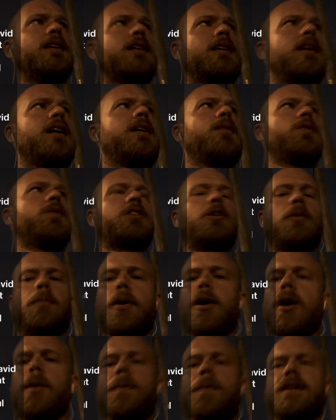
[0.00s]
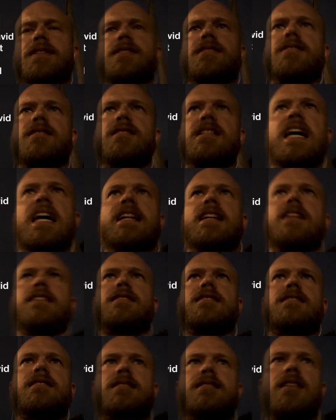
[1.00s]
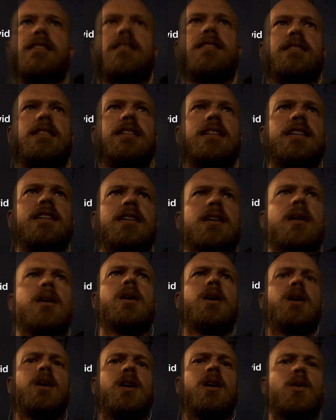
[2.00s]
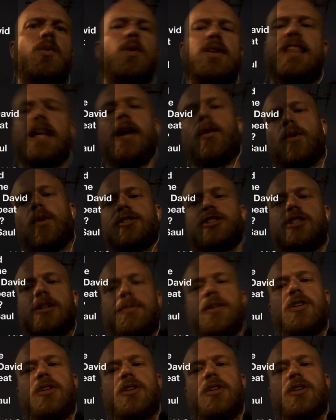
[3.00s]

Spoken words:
and with your purpose, not necessarily what they want you to be